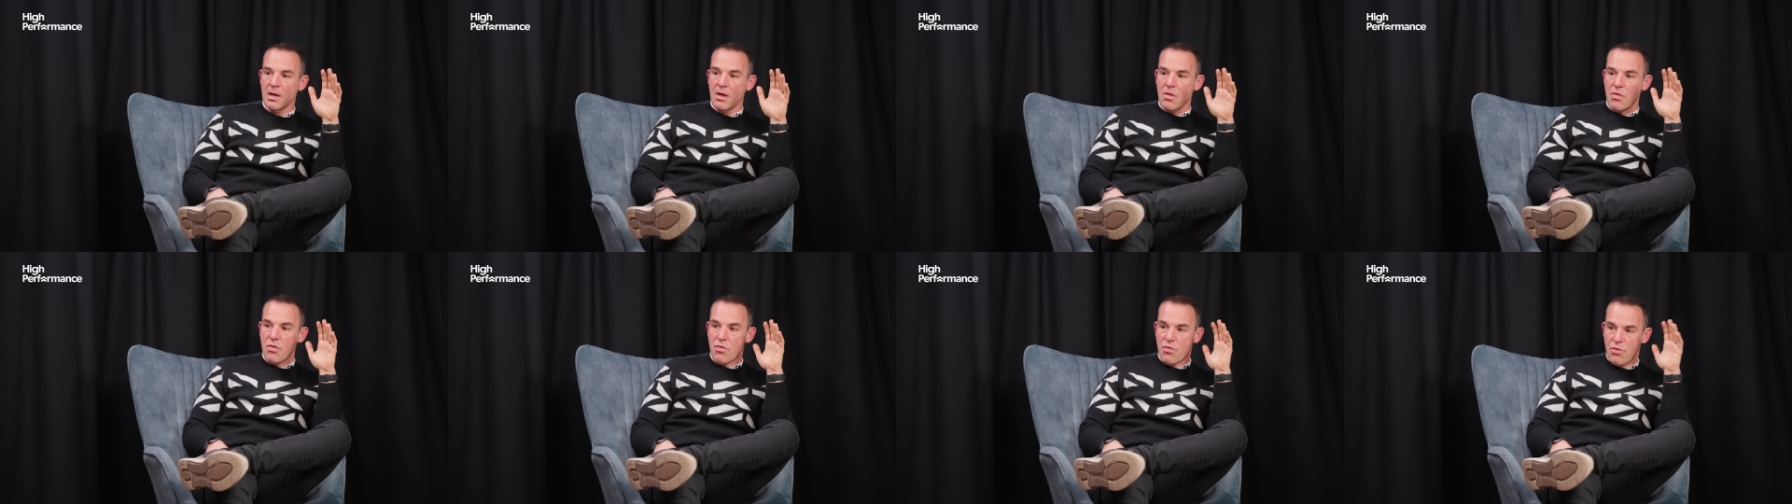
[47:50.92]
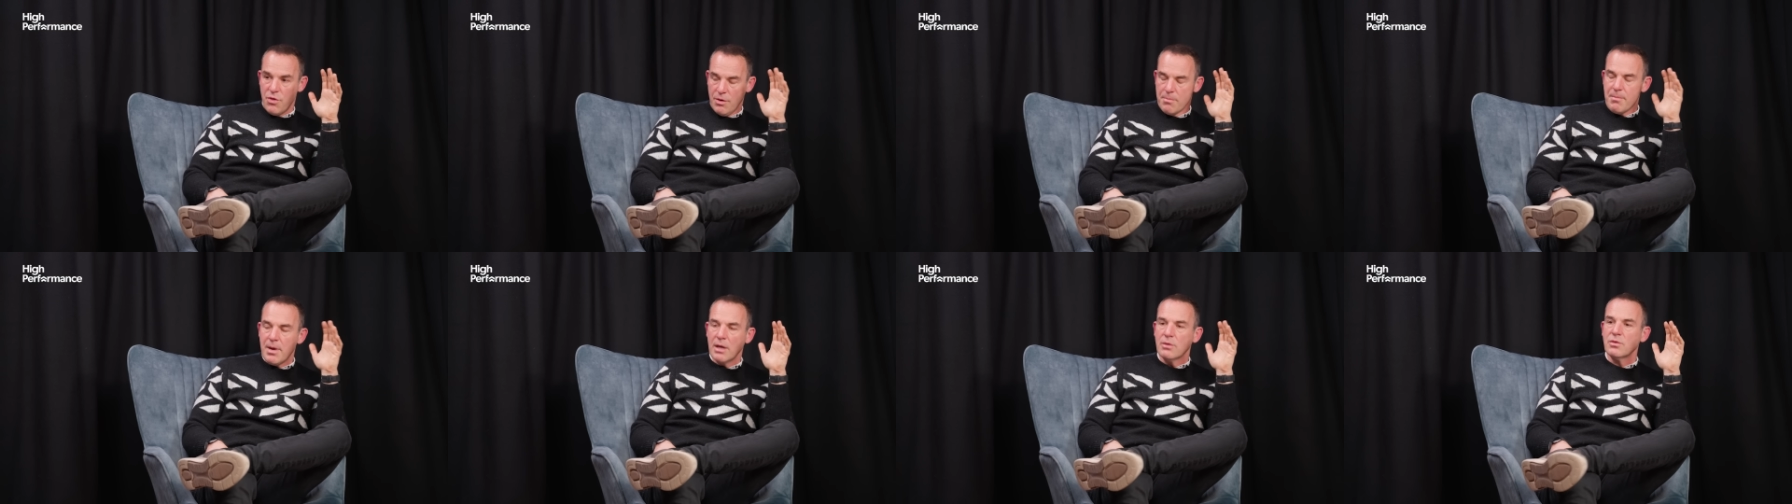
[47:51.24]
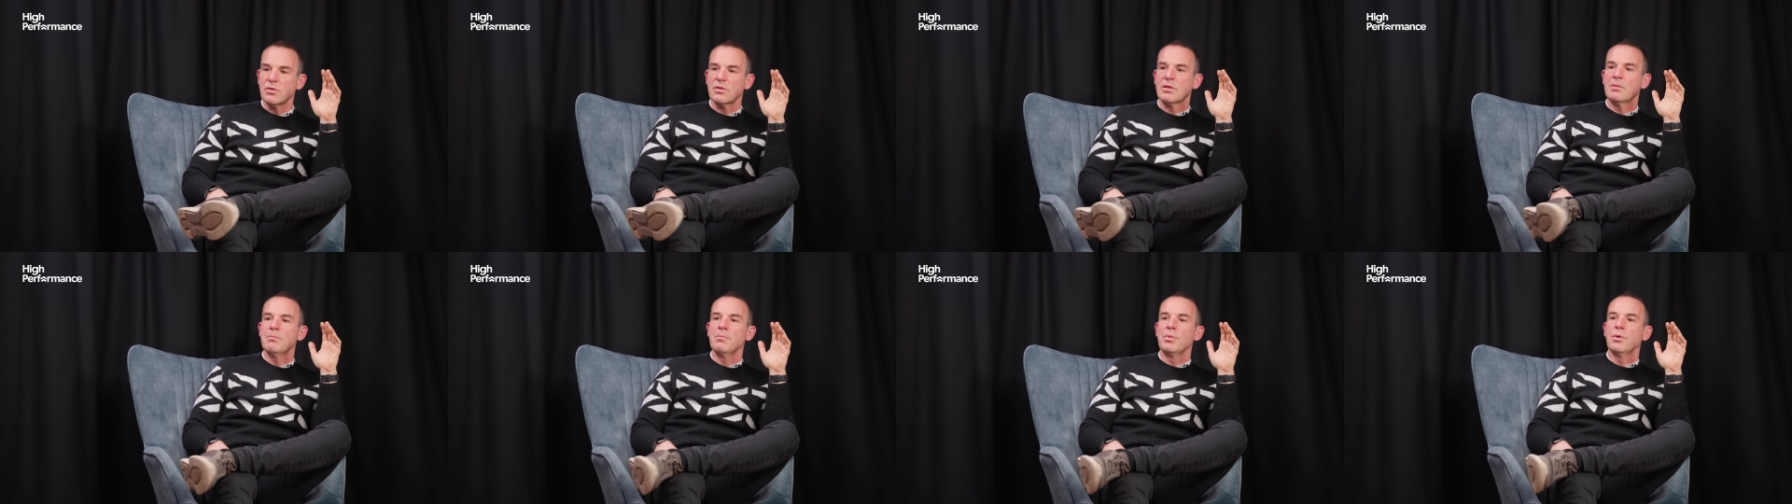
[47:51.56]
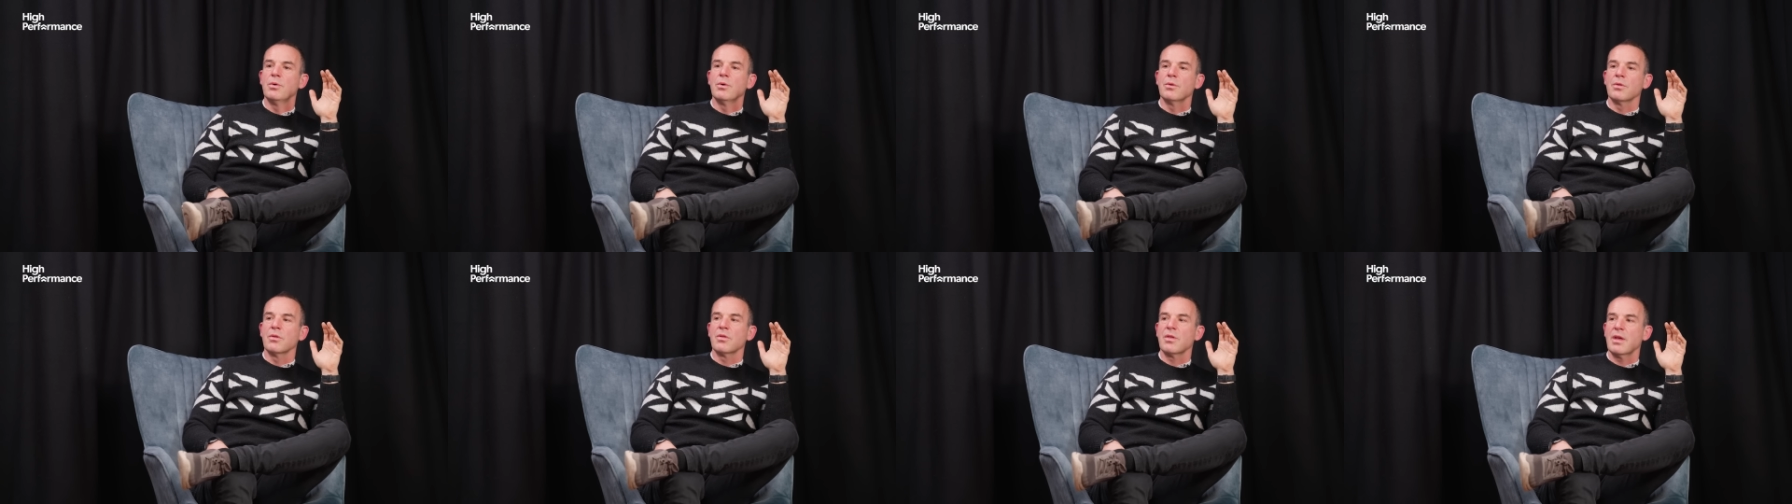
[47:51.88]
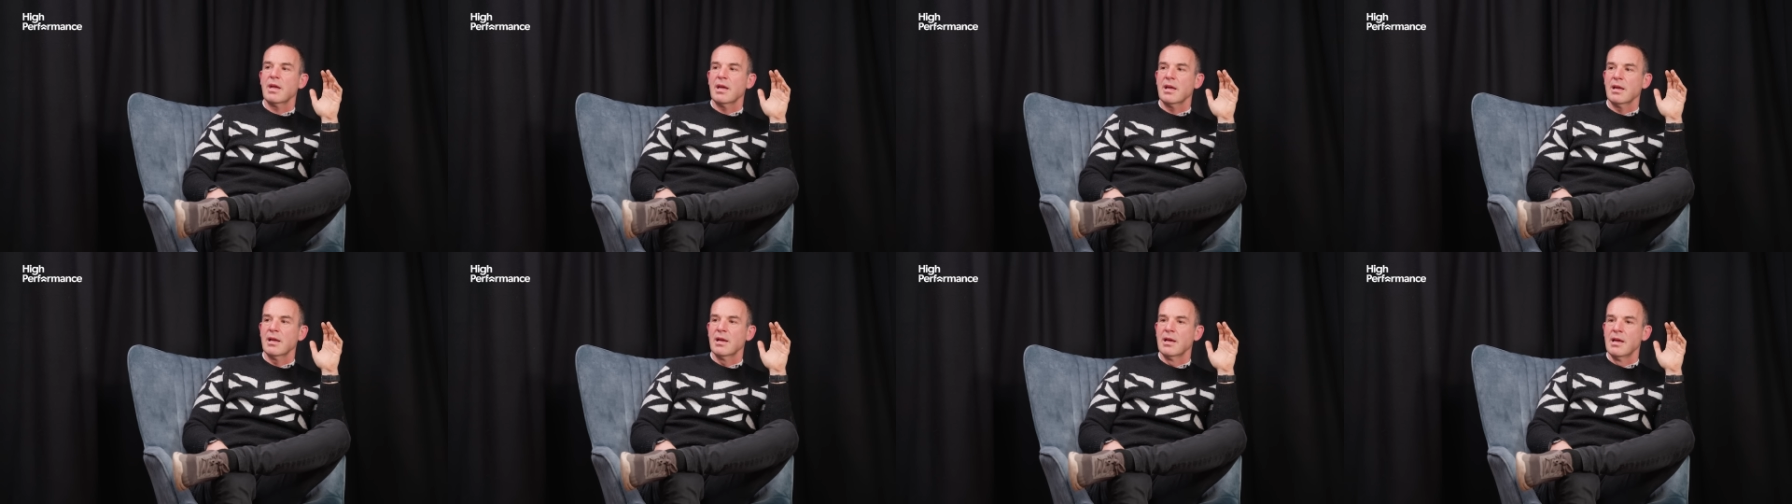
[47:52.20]
the most important
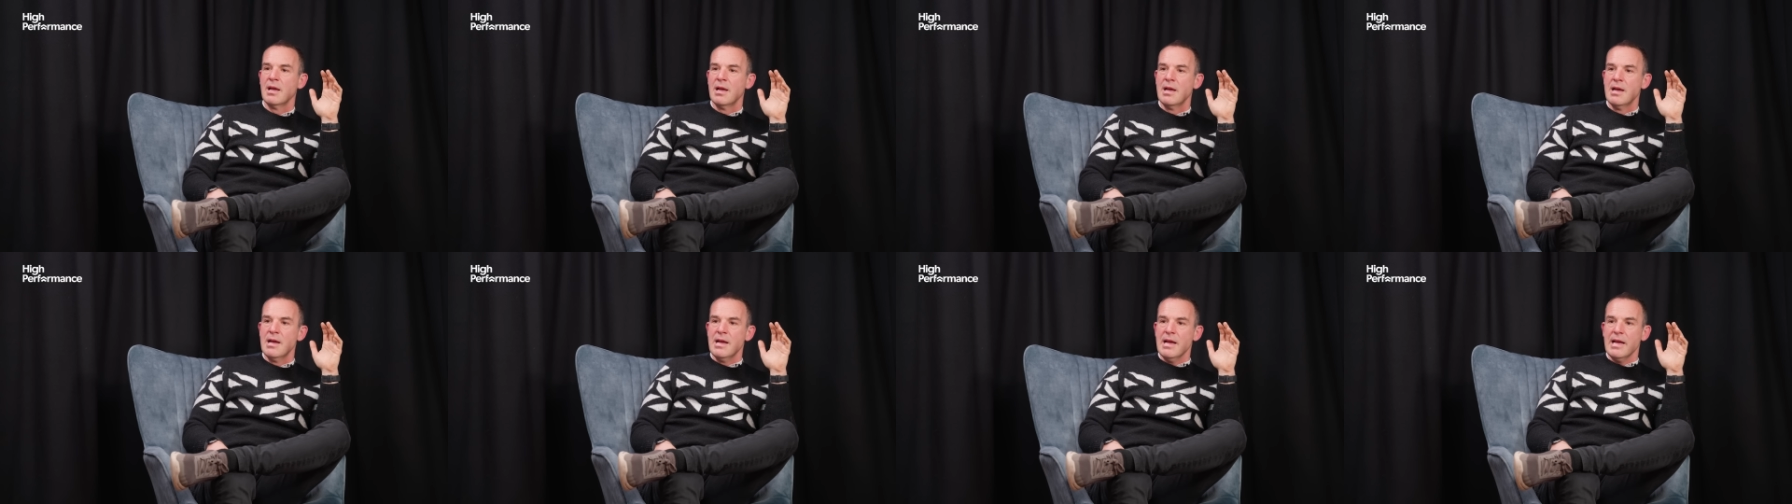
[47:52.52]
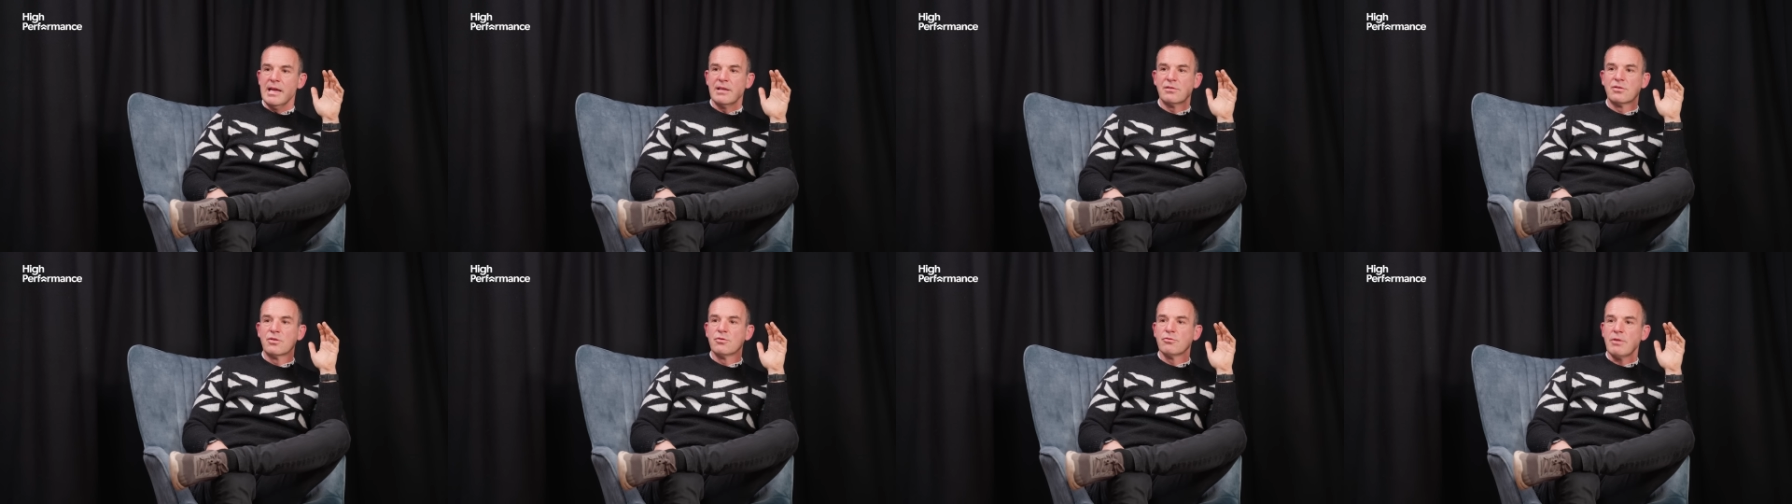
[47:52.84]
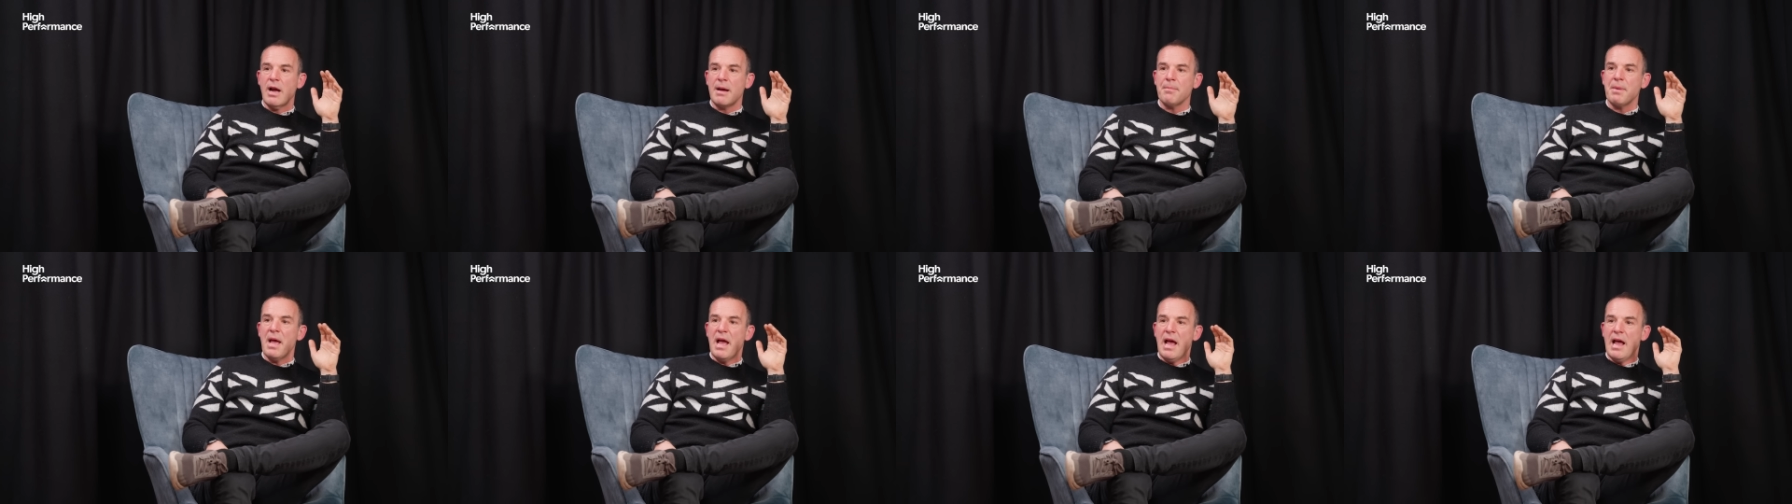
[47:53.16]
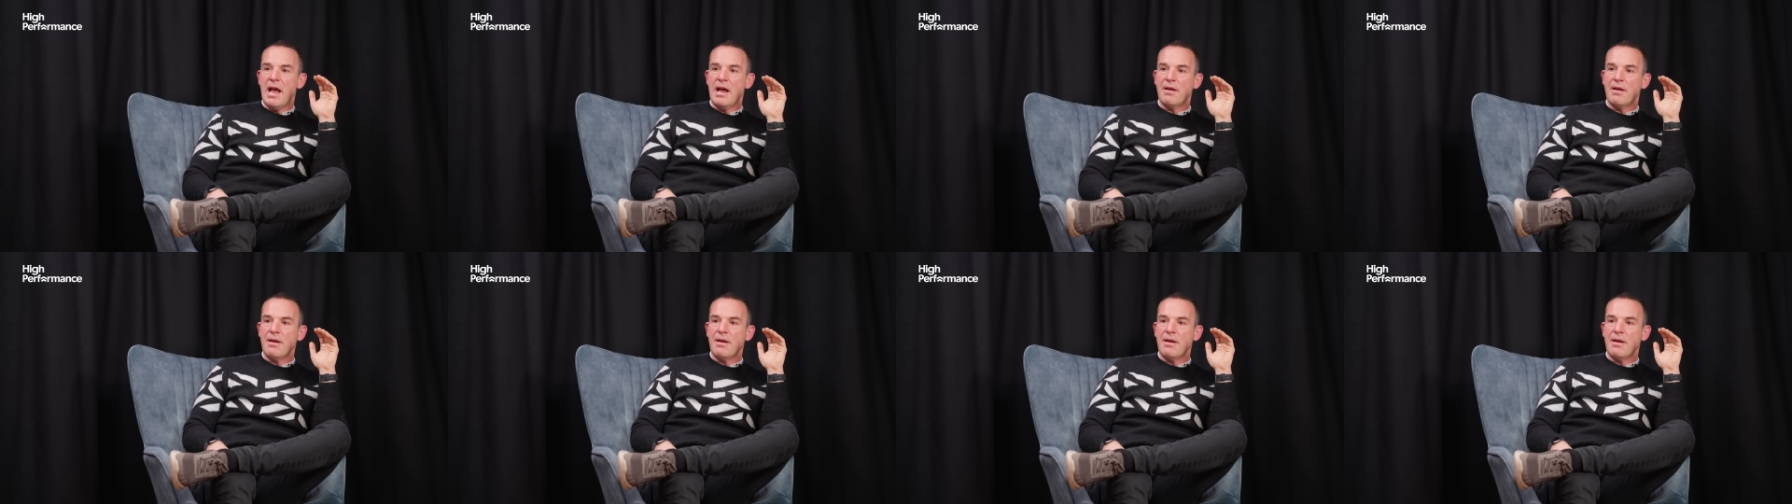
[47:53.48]
thing is grab